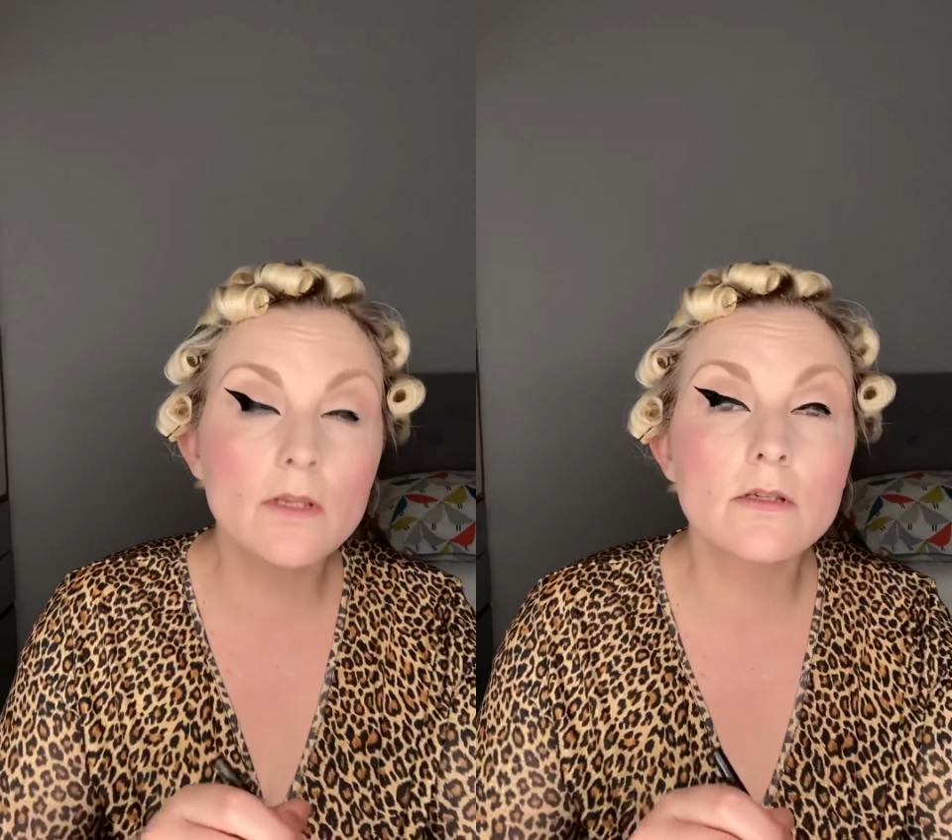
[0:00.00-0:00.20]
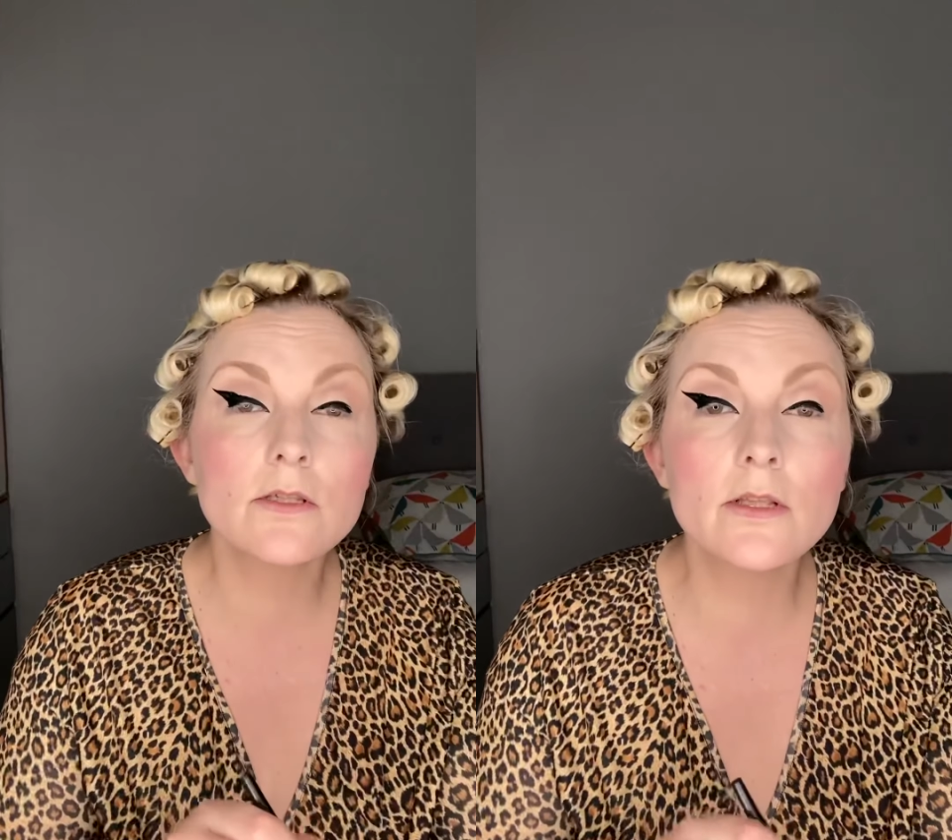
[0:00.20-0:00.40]

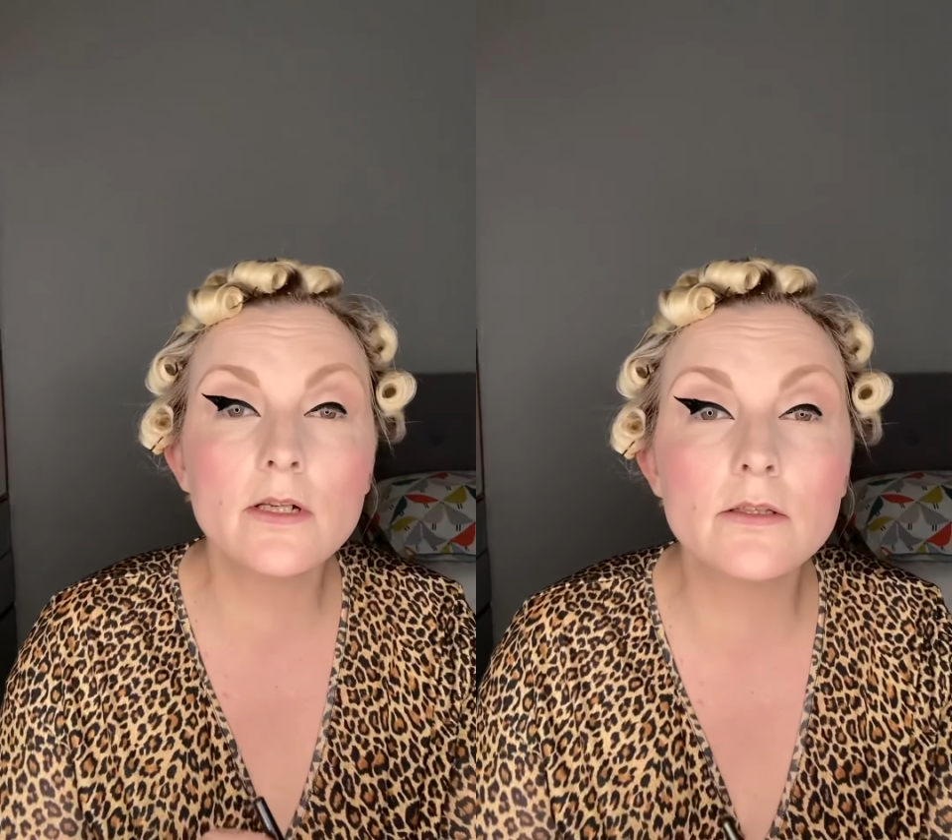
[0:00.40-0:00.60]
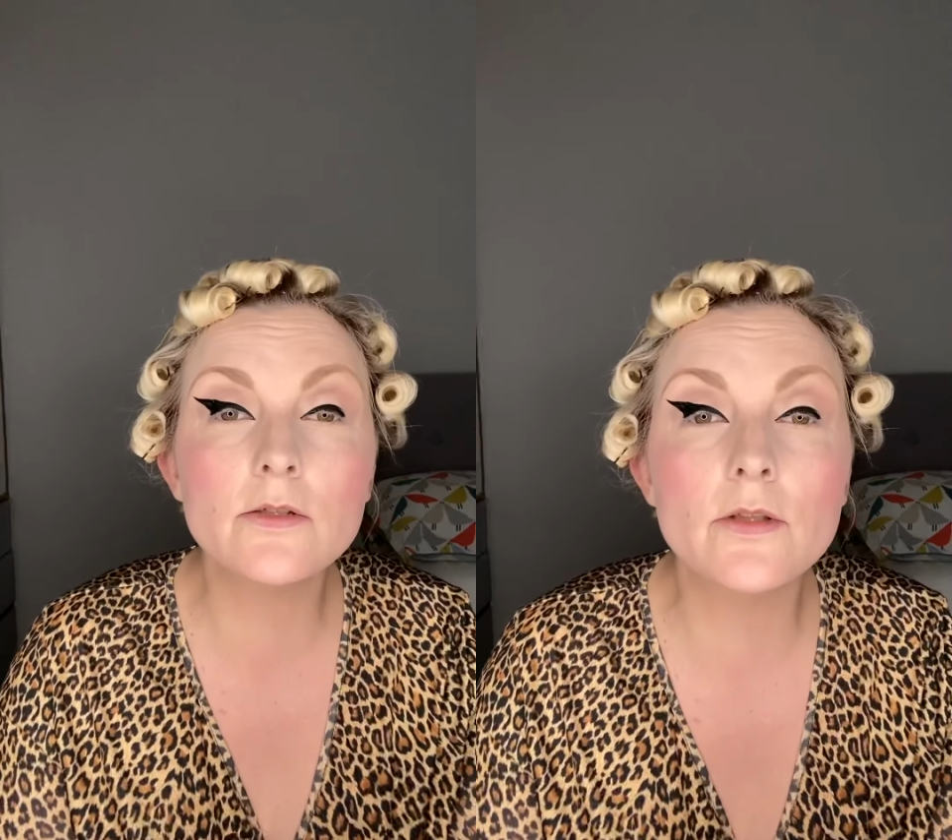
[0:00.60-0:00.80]
So then
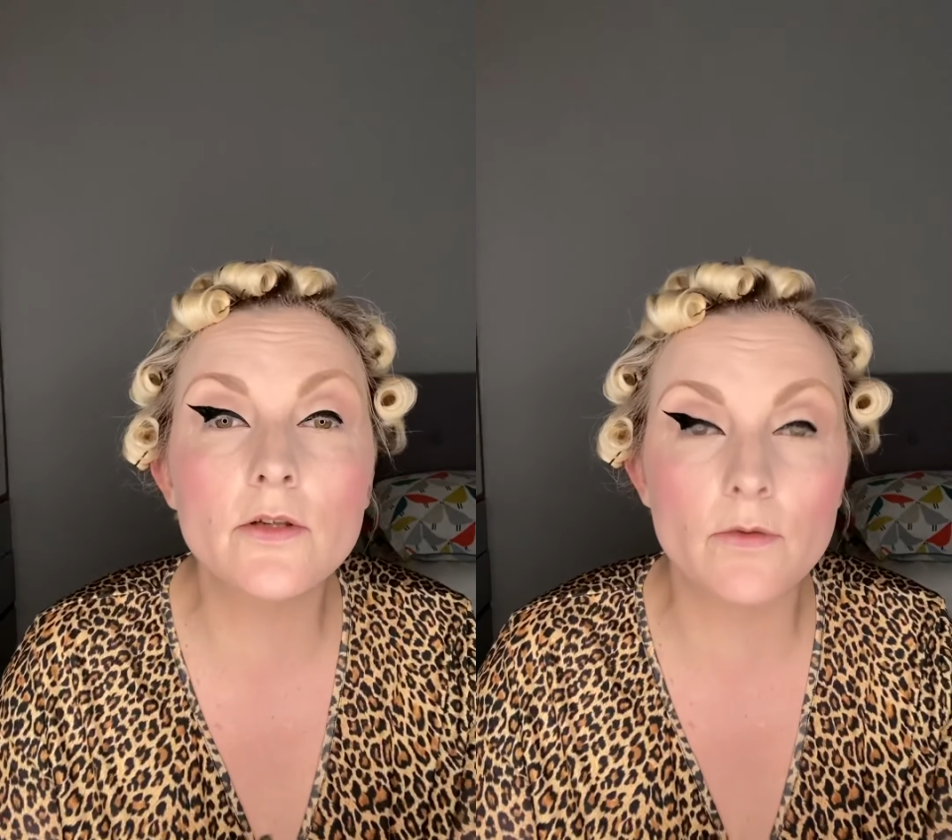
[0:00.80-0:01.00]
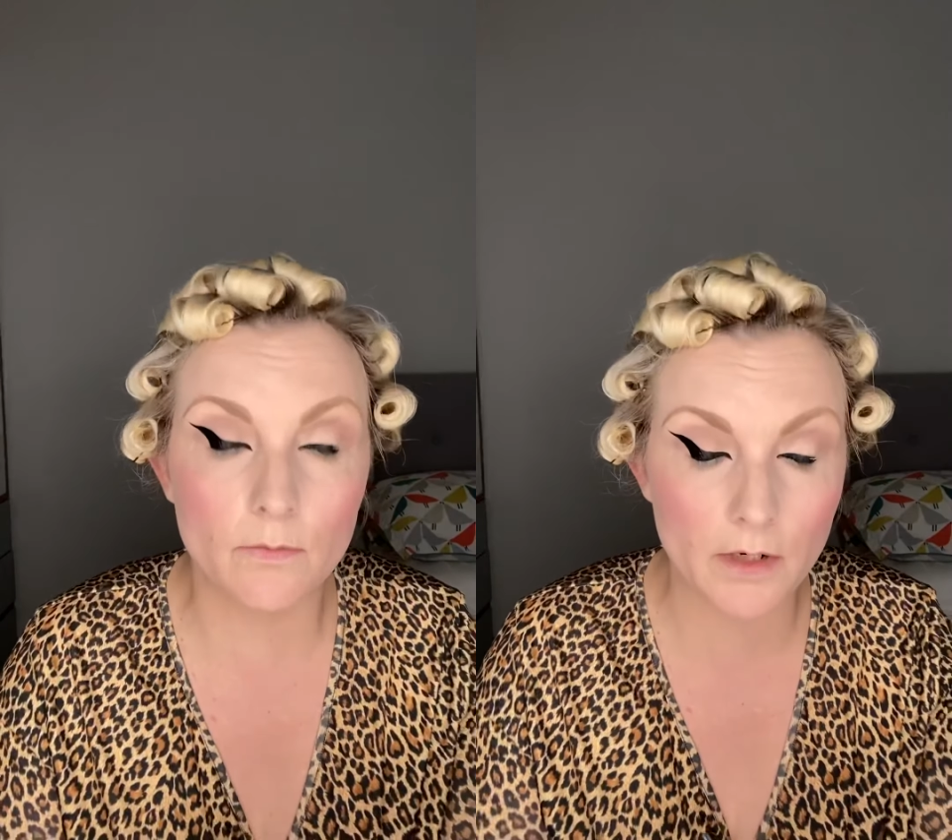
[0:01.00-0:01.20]
I'll do the
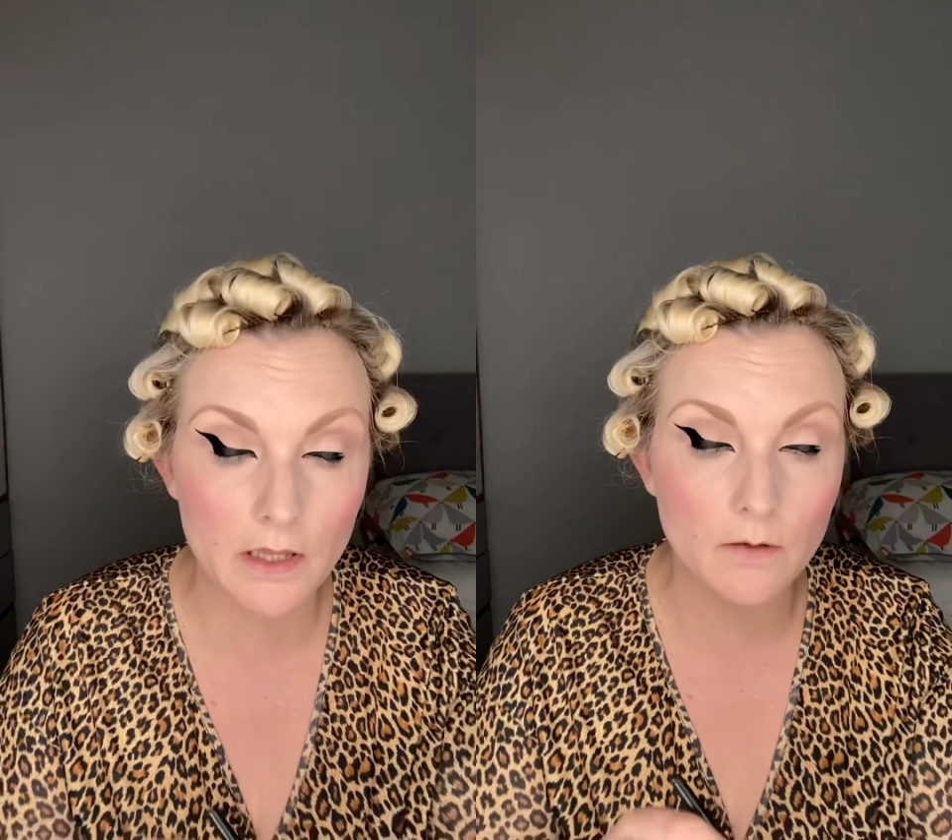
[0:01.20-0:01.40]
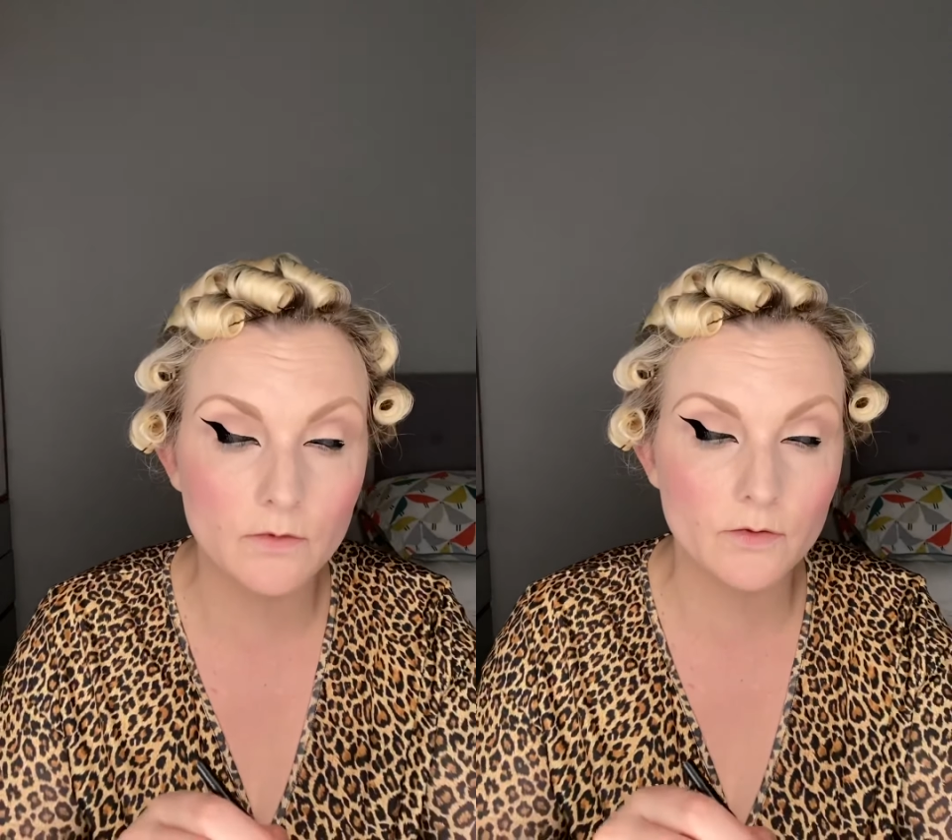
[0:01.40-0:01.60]
other one while
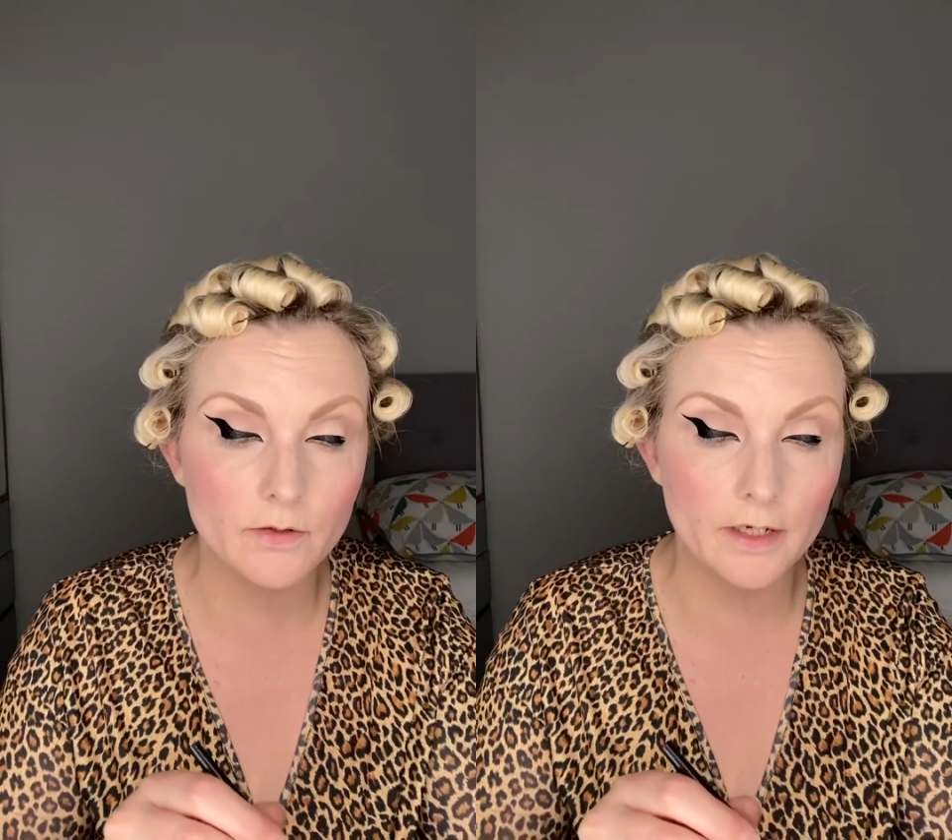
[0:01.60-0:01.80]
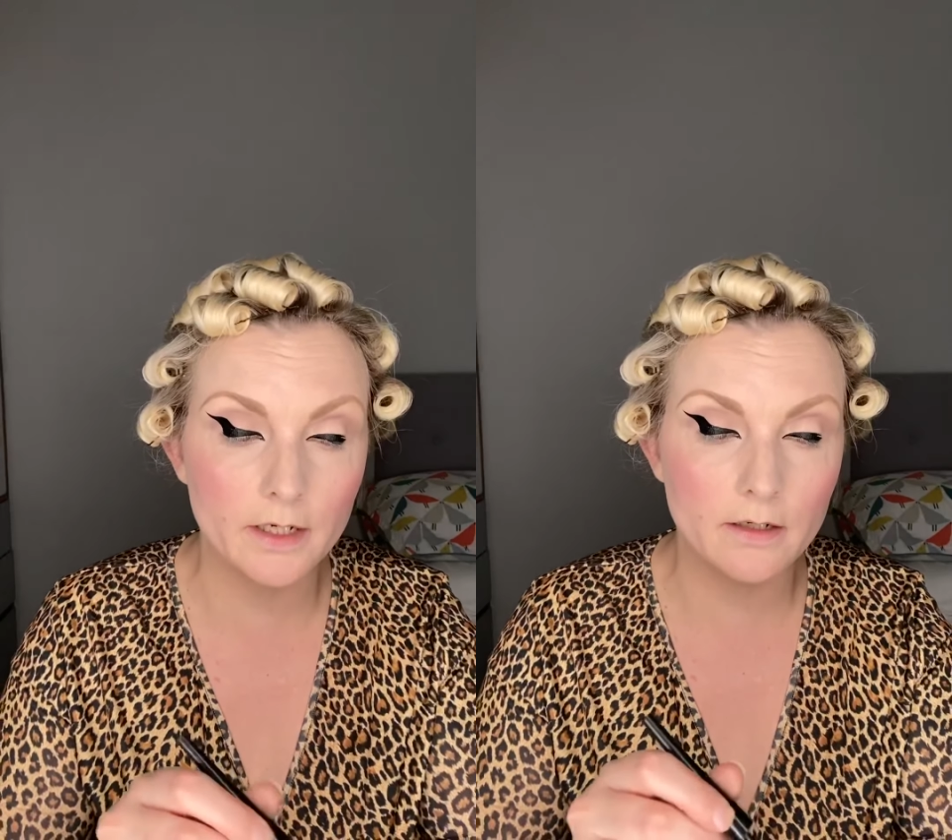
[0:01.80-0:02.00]
that one's
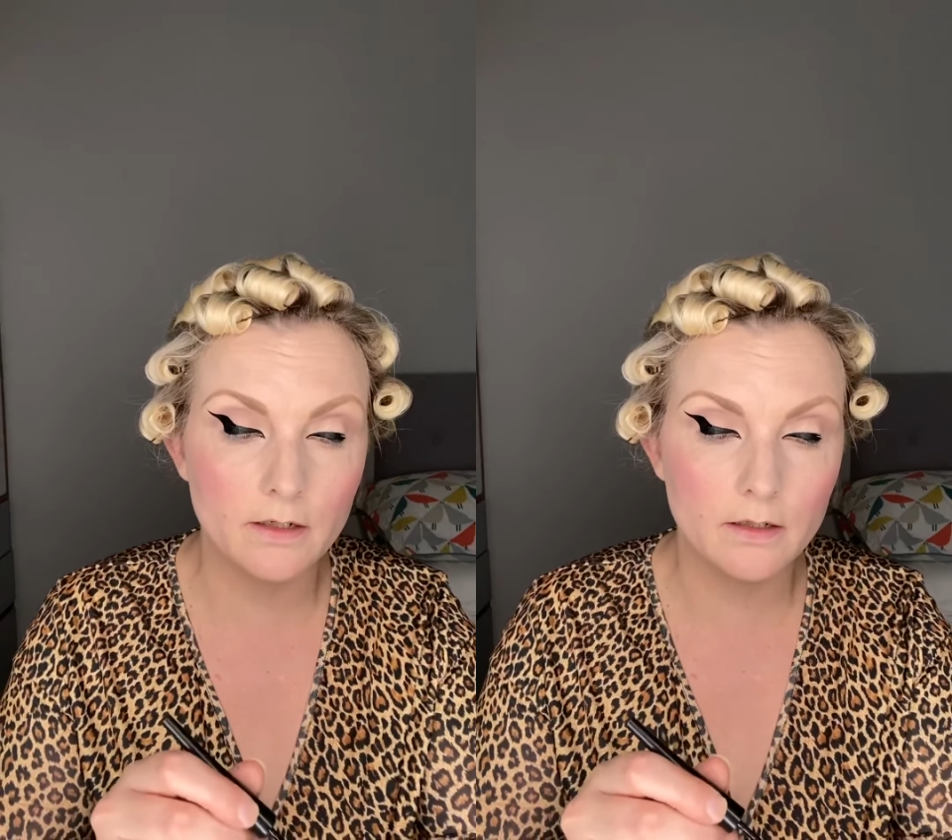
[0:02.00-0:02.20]
drying.